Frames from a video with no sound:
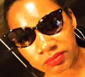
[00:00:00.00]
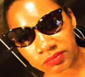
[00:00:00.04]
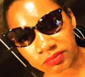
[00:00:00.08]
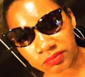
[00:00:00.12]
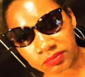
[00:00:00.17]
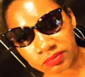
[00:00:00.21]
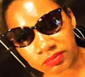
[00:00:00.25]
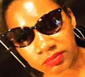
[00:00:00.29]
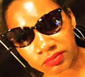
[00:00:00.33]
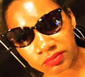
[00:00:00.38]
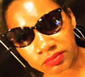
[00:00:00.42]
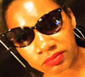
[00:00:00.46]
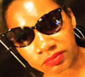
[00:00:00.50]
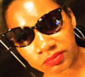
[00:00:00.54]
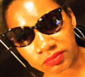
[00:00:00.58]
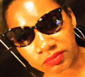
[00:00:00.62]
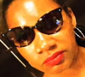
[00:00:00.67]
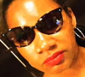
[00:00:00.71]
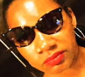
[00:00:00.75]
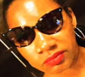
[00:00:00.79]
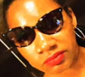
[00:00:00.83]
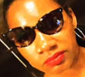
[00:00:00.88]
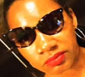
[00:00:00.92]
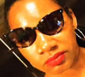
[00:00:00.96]

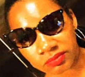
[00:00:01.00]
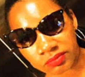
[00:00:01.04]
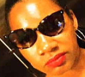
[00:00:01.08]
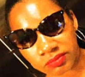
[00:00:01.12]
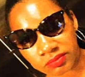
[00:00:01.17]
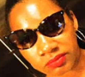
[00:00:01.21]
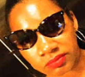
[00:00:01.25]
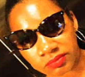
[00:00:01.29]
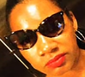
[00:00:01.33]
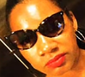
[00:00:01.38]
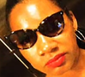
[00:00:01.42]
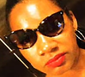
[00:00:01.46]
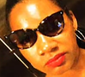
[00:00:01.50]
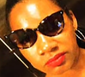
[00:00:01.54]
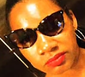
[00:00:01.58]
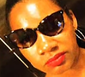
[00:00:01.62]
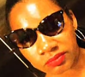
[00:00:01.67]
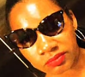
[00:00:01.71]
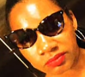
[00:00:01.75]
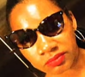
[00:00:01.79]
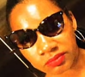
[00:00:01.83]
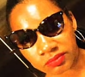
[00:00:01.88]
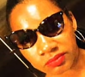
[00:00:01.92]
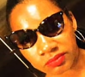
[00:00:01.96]

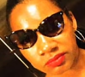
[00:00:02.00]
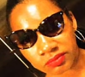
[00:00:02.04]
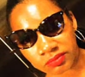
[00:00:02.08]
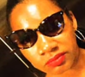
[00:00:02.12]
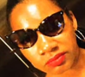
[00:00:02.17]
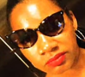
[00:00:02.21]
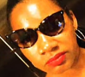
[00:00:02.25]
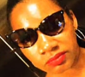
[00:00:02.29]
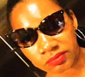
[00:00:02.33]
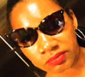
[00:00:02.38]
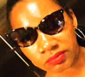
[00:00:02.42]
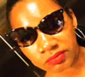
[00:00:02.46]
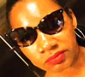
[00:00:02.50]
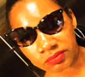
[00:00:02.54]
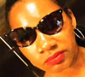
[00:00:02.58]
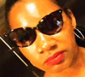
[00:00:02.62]
(silent)